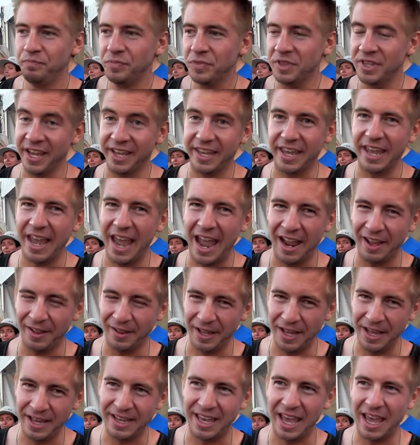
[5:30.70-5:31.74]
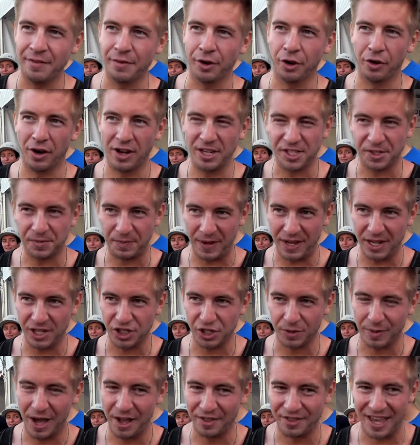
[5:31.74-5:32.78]
Nikki Haley gave a great speech
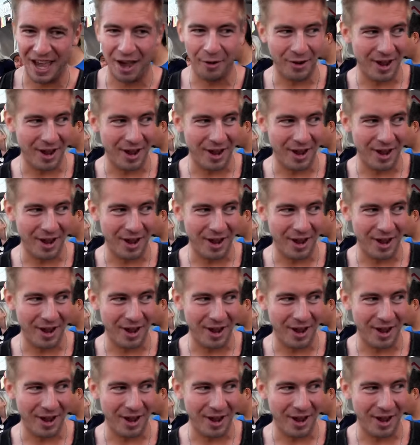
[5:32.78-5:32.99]
about that.